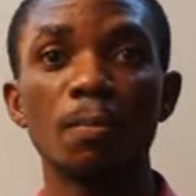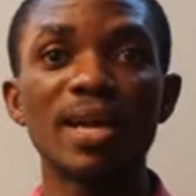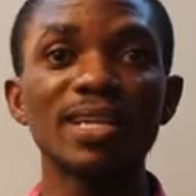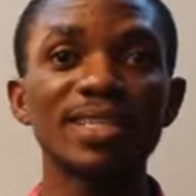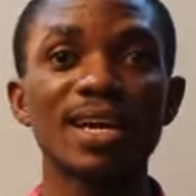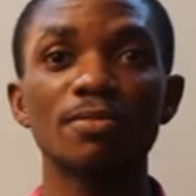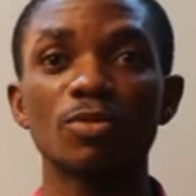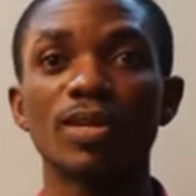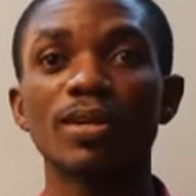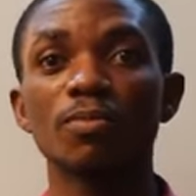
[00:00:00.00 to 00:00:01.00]
Many
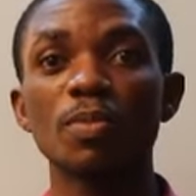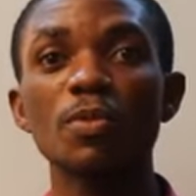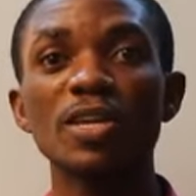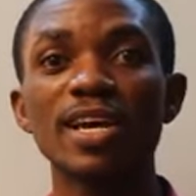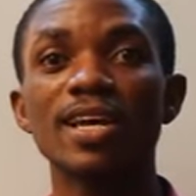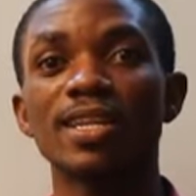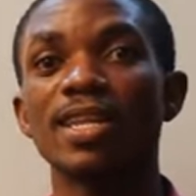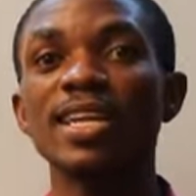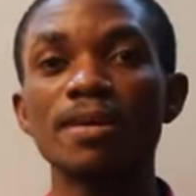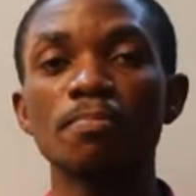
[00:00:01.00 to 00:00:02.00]
times when people hear
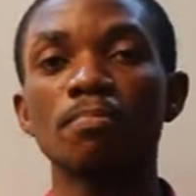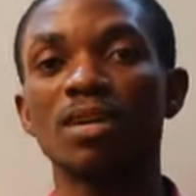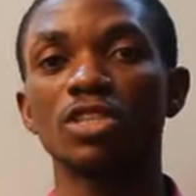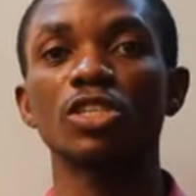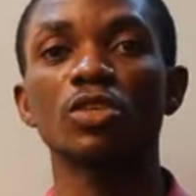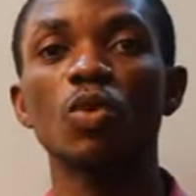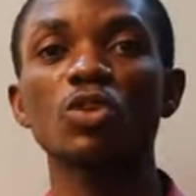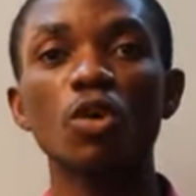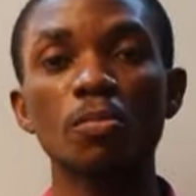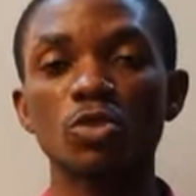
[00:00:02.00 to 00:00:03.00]
the name machine,
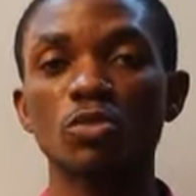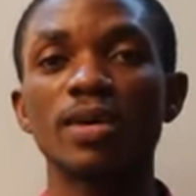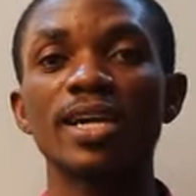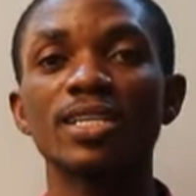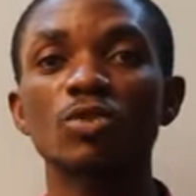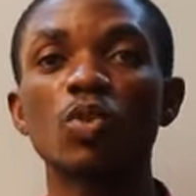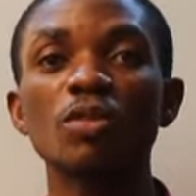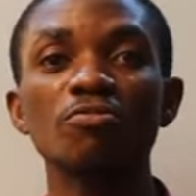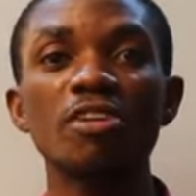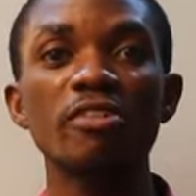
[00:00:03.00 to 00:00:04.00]
what comes to mind is
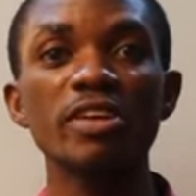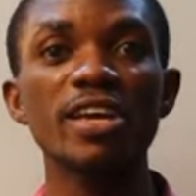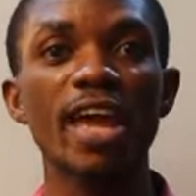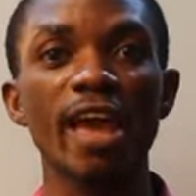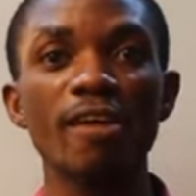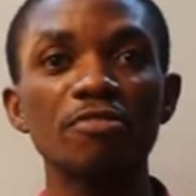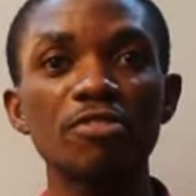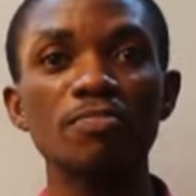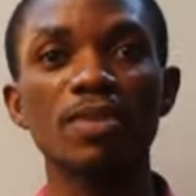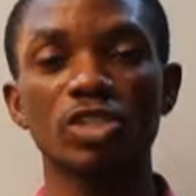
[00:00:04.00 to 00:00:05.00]
one very
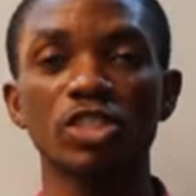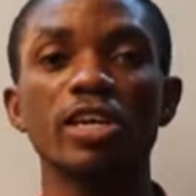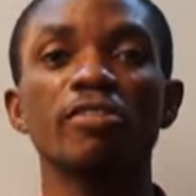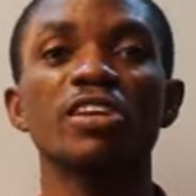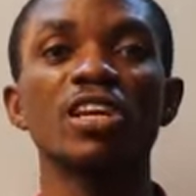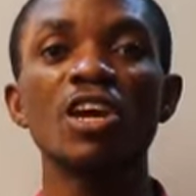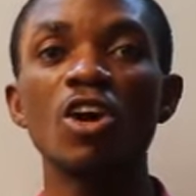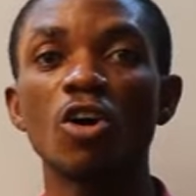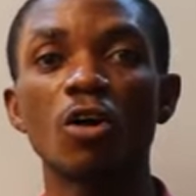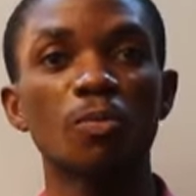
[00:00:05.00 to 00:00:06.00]
heavy machinery,
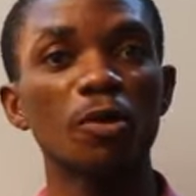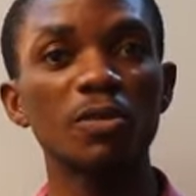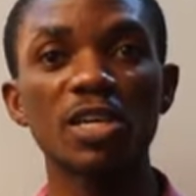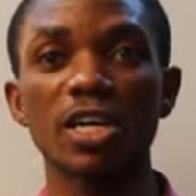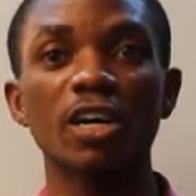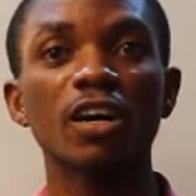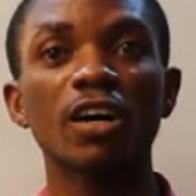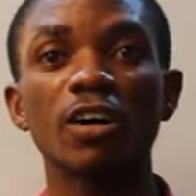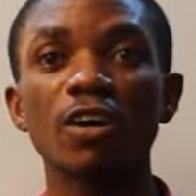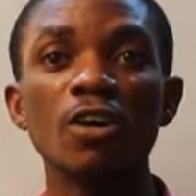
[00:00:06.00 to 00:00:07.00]
or probably a
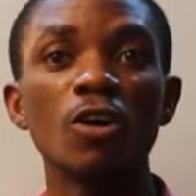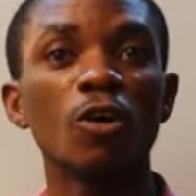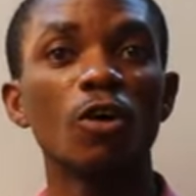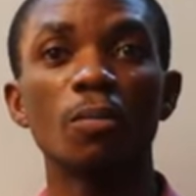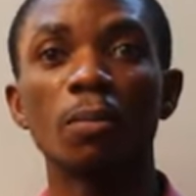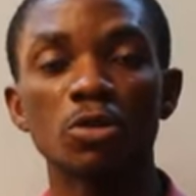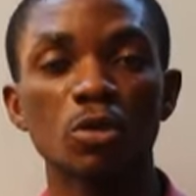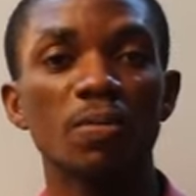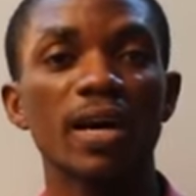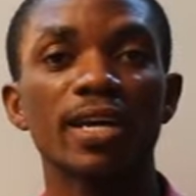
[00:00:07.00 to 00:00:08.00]
car or a
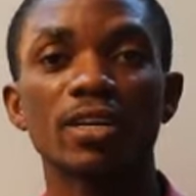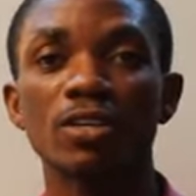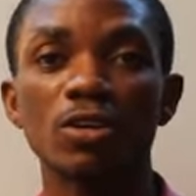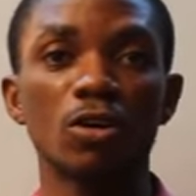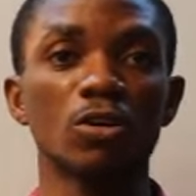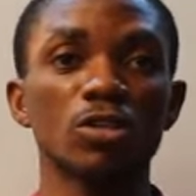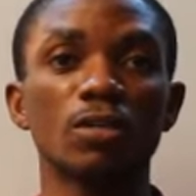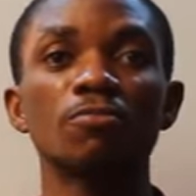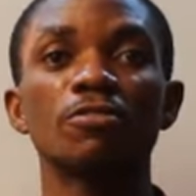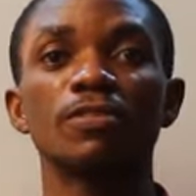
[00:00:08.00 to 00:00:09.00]
motorbike or
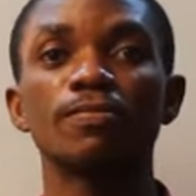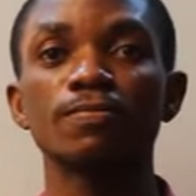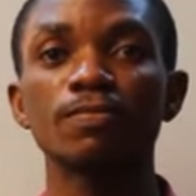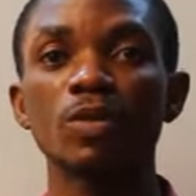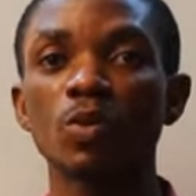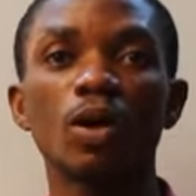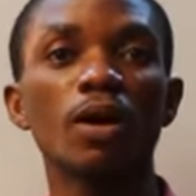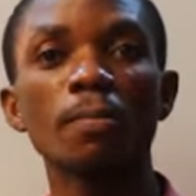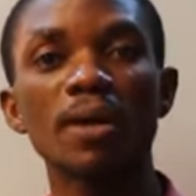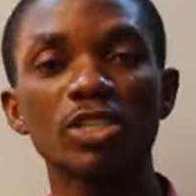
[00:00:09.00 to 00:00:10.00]
something.
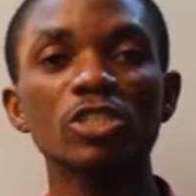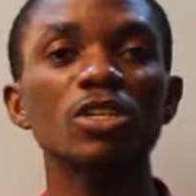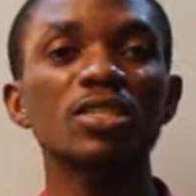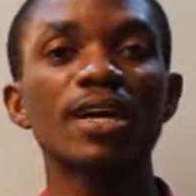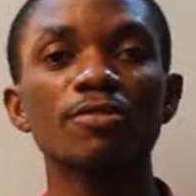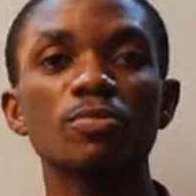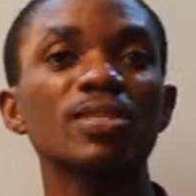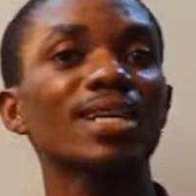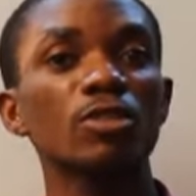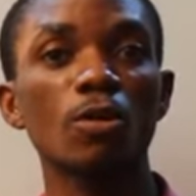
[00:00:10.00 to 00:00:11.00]
Well, a machine doesn't have to be
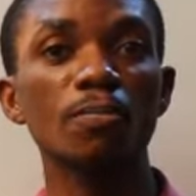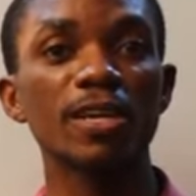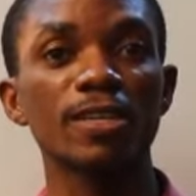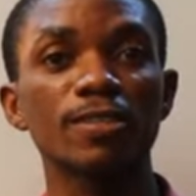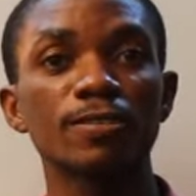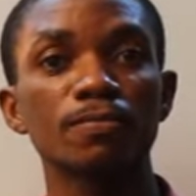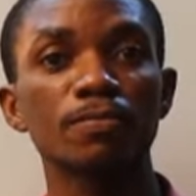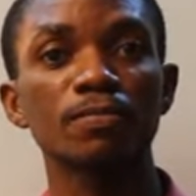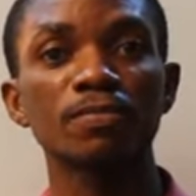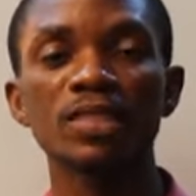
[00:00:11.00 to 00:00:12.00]
that complex.
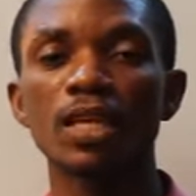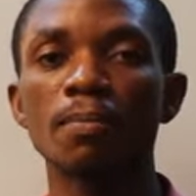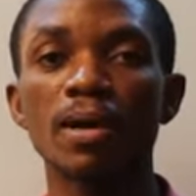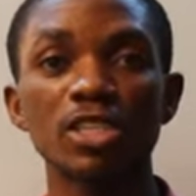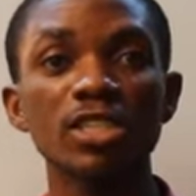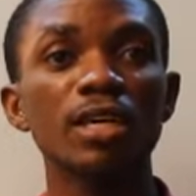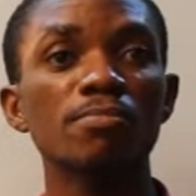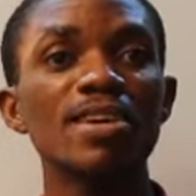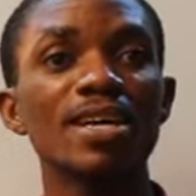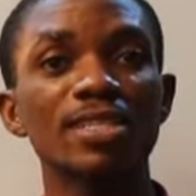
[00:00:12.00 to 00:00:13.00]
A machine
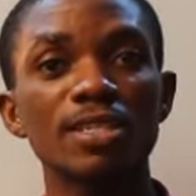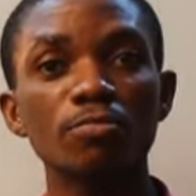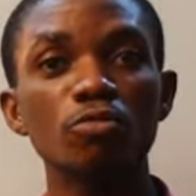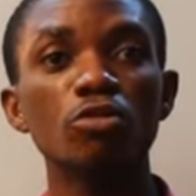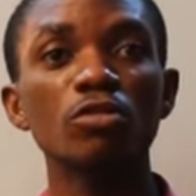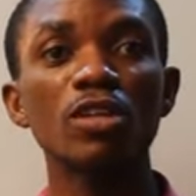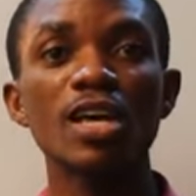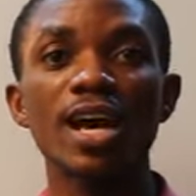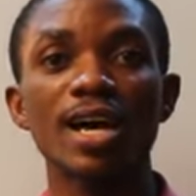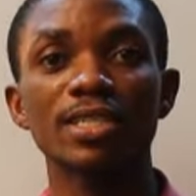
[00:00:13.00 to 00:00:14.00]
can be as simple
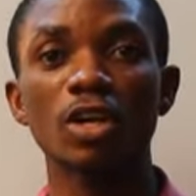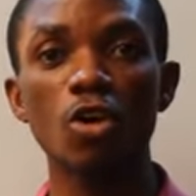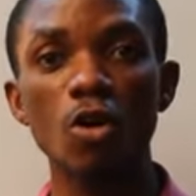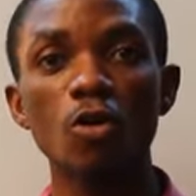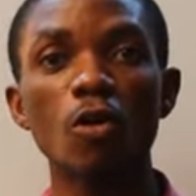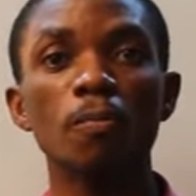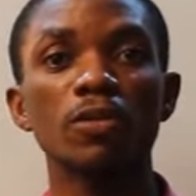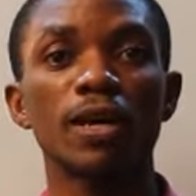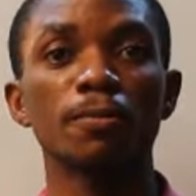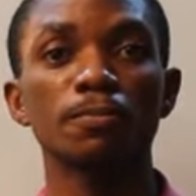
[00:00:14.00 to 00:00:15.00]
as a cork
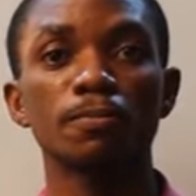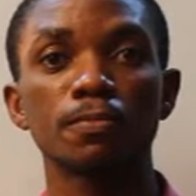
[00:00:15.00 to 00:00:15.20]
opener.